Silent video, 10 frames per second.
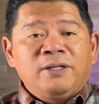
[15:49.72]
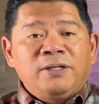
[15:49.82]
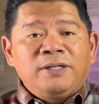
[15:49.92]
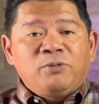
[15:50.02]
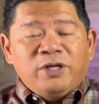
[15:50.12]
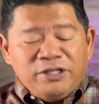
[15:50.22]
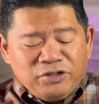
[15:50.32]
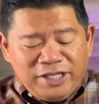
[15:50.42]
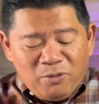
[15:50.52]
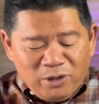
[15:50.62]
We're going to
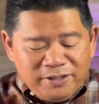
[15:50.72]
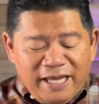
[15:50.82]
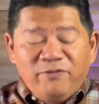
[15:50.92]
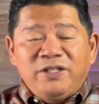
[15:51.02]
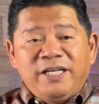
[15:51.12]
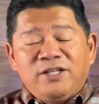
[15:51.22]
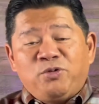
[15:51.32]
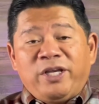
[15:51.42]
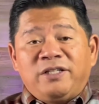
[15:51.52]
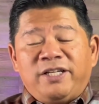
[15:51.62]
see what David did as
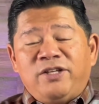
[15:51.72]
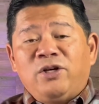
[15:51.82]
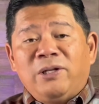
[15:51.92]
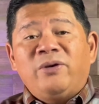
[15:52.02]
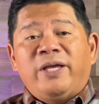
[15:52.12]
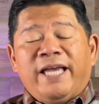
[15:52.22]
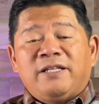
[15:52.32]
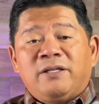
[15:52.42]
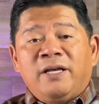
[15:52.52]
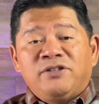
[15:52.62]
we continue looking
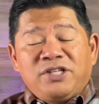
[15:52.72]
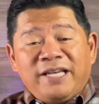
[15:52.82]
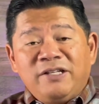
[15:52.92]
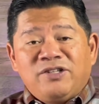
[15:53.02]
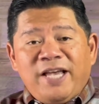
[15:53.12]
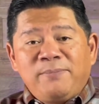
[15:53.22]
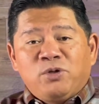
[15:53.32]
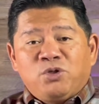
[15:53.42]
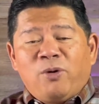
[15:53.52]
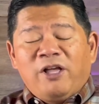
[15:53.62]
at 2 Samuel
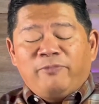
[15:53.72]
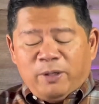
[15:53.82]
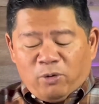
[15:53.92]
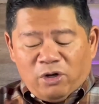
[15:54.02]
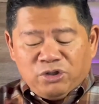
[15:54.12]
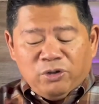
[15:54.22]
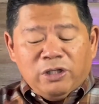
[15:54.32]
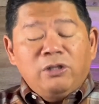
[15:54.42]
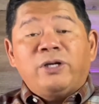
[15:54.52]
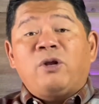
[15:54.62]
12, but we're also going to
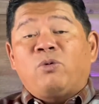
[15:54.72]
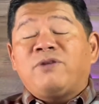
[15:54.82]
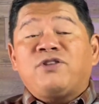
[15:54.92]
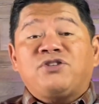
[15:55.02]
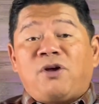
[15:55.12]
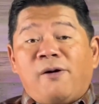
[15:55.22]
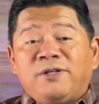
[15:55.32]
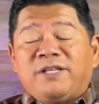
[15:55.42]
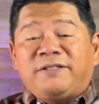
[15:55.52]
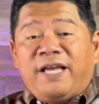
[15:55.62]
look at one of the
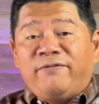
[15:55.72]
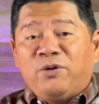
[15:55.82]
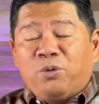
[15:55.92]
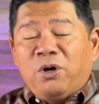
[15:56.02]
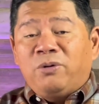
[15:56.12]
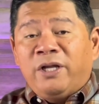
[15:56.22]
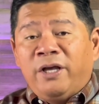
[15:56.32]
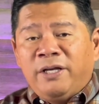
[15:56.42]
songs that David wrote,